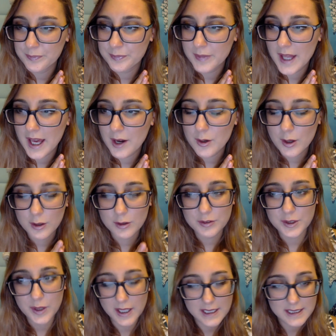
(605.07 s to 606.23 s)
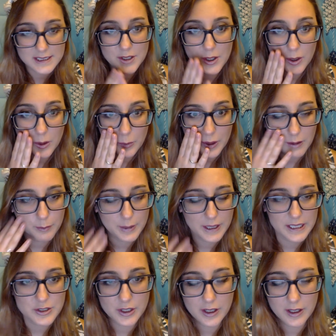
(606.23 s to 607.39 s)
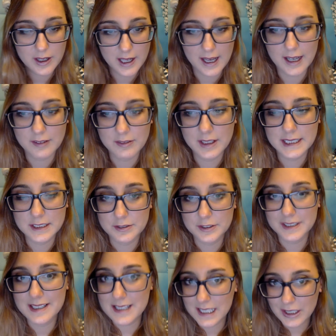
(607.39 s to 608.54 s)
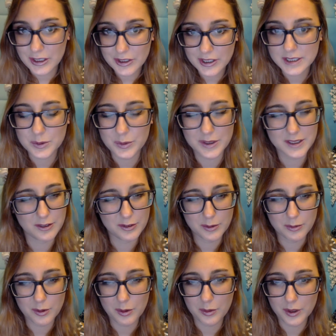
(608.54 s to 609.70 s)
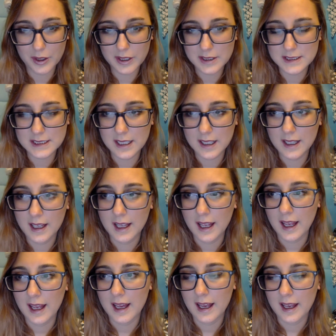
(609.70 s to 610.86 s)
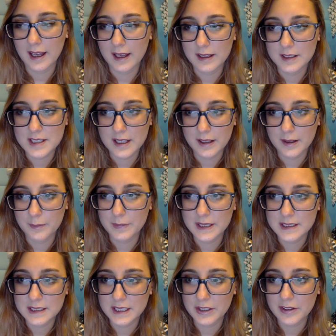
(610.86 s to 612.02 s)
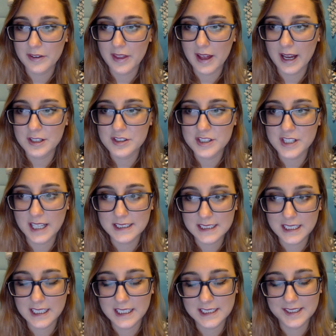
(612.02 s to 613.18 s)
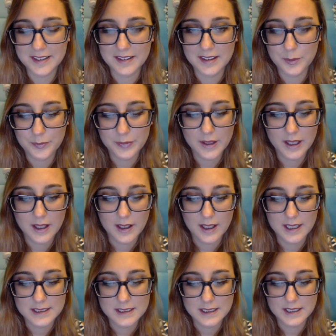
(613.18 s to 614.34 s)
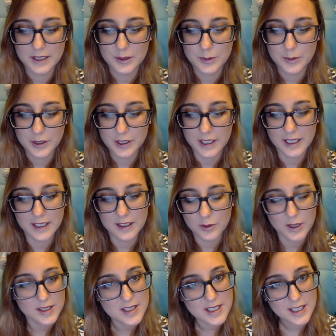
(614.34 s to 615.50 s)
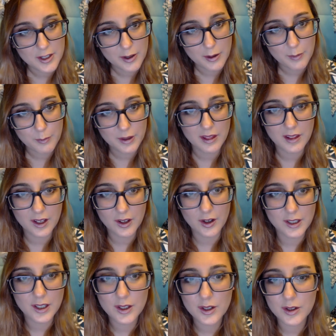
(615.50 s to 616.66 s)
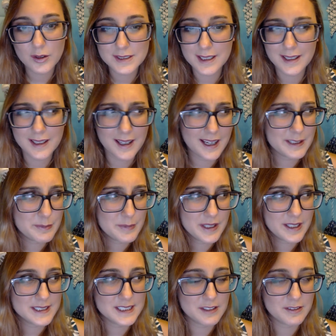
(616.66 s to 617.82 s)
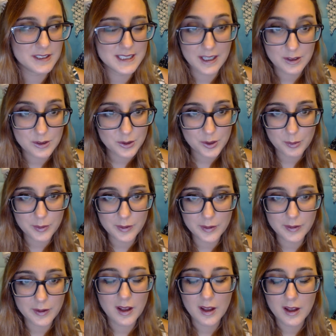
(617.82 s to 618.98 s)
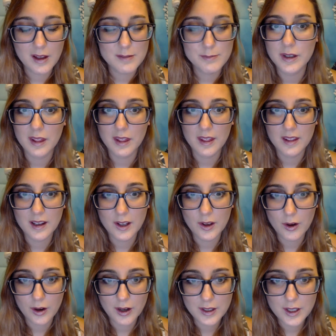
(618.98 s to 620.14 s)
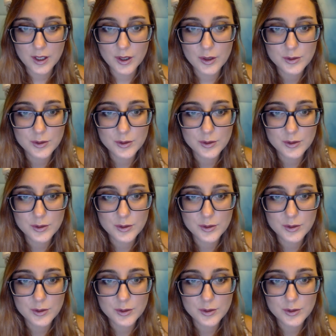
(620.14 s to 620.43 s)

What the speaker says: I don't know if you guys know, but on Patreon I have like different tiers with different rewards, and the tier that Jesse is in is a tier where like you get to hear a monthly audio. It's like 8 minutes of a downloadable monthly audio.